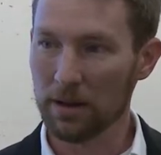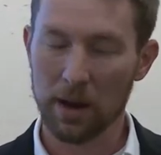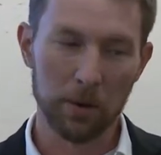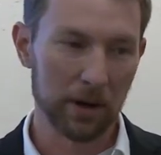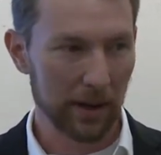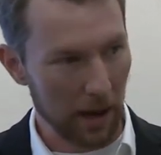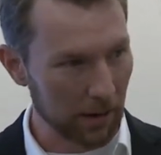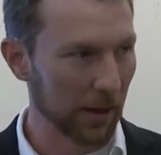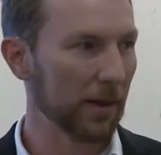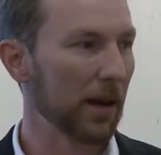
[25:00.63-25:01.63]
And we're going to
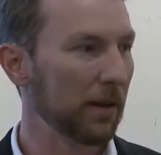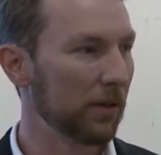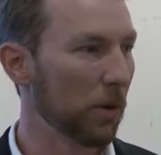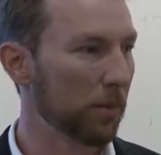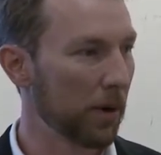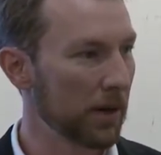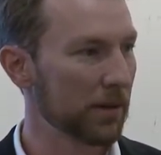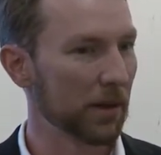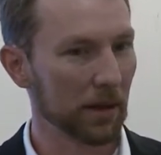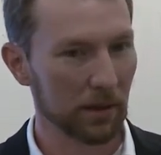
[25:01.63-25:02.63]
calculate that into our pricing,